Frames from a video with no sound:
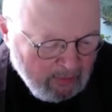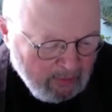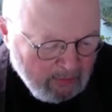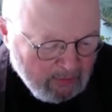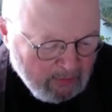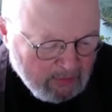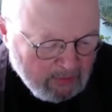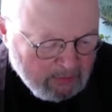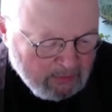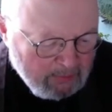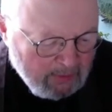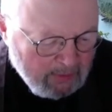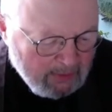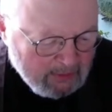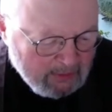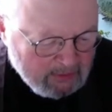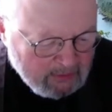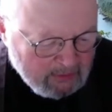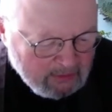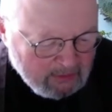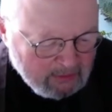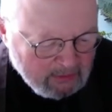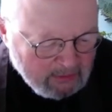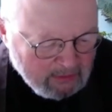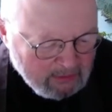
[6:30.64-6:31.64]
this
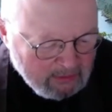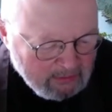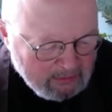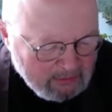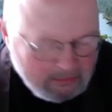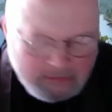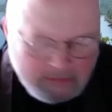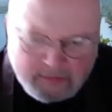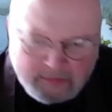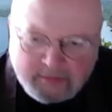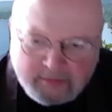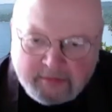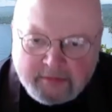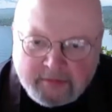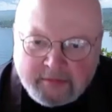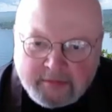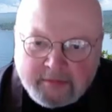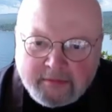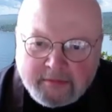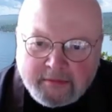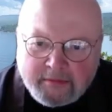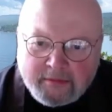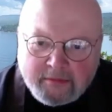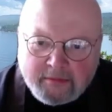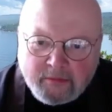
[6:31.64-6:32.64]
past
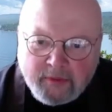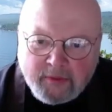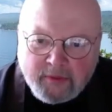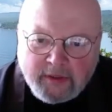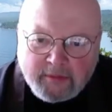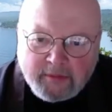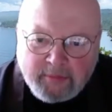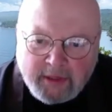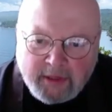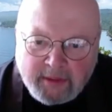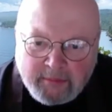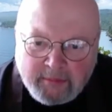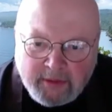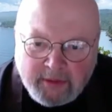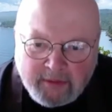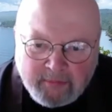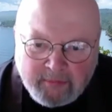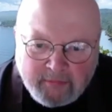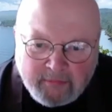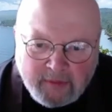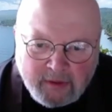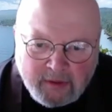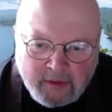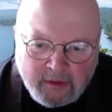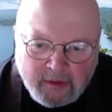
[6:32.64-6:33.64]
week, maybe,
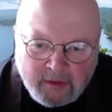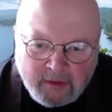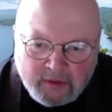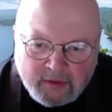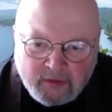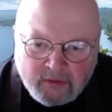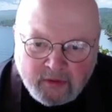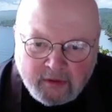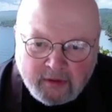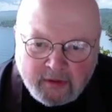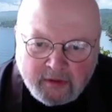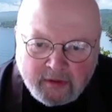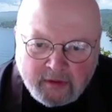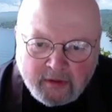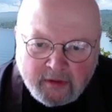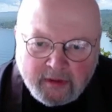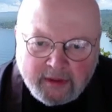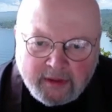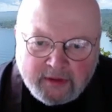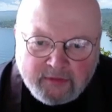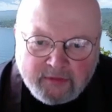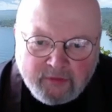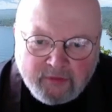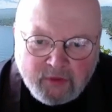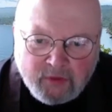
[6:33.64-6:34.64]
certainly in the
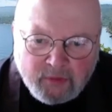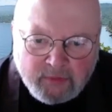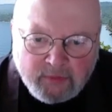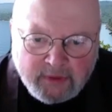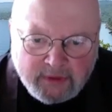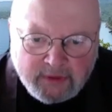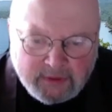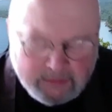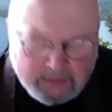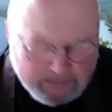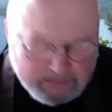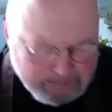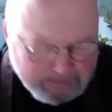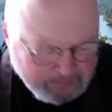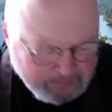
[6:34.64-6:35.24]
last few weeks,